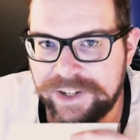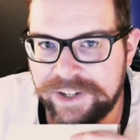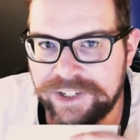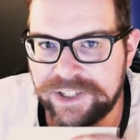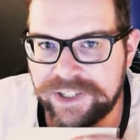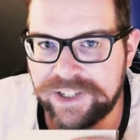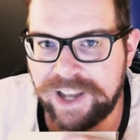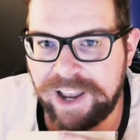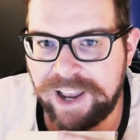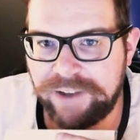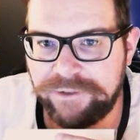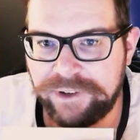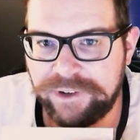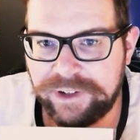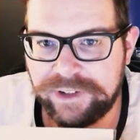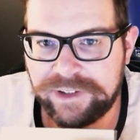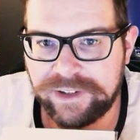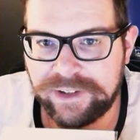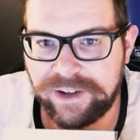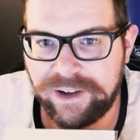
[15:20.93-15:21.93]

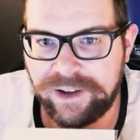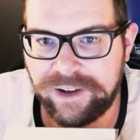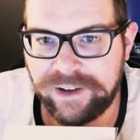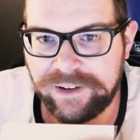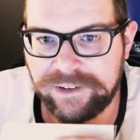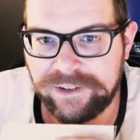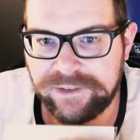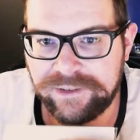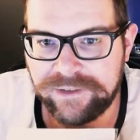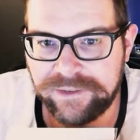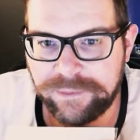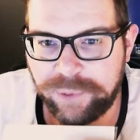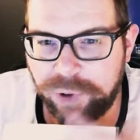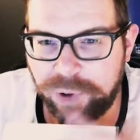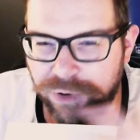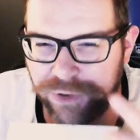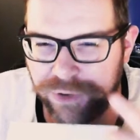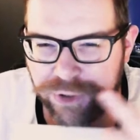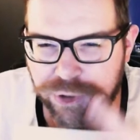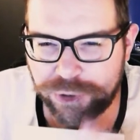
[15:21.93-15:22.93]
haven't
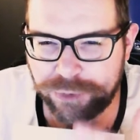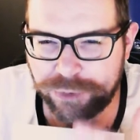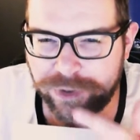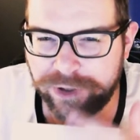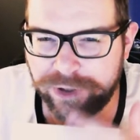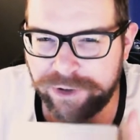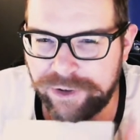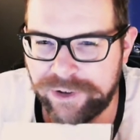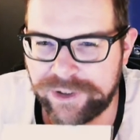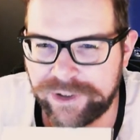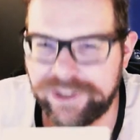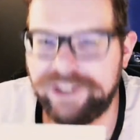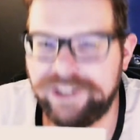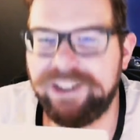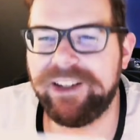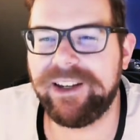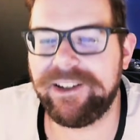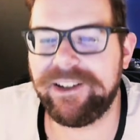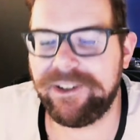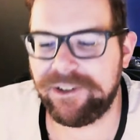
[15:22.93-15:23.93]
pulled the trigger on it
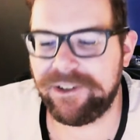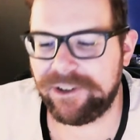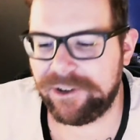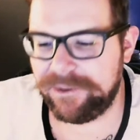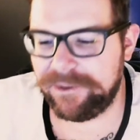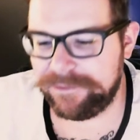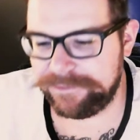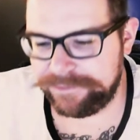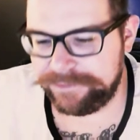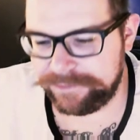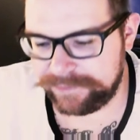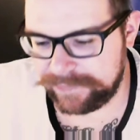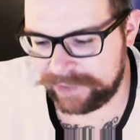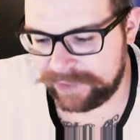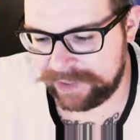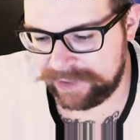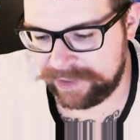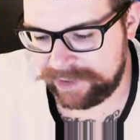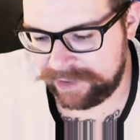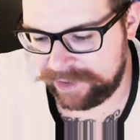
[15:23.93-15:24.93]
yet.
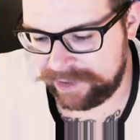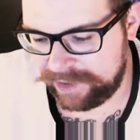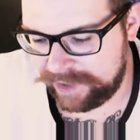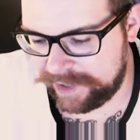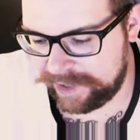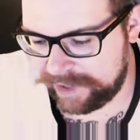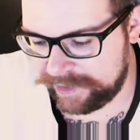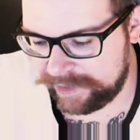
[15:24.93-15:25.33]
And